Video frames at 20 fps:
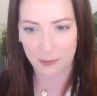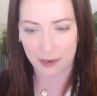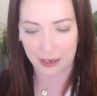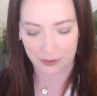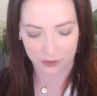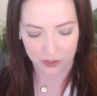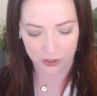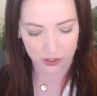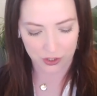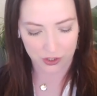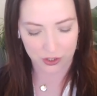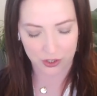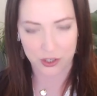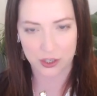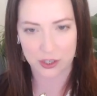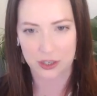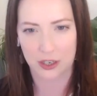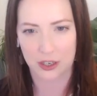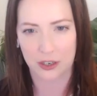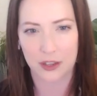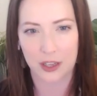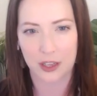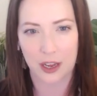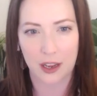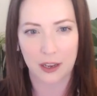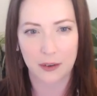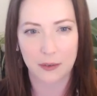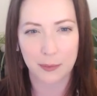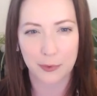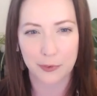might have shared
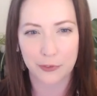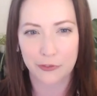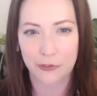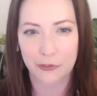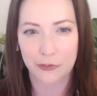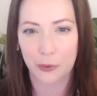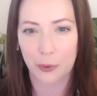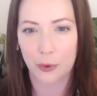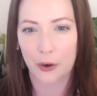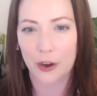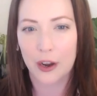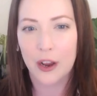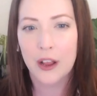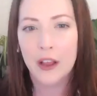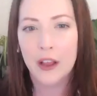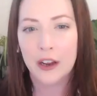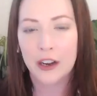that before.